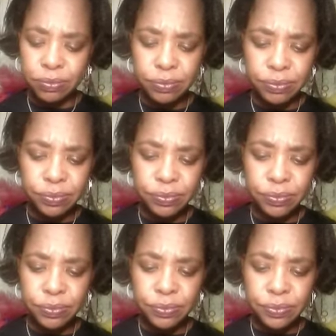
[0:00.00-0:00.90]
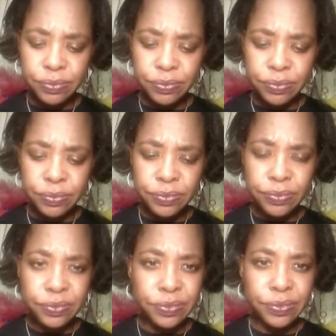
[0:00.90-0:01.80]

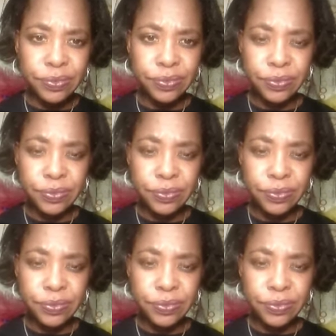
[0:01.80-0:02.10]
No one is speaking in this clip.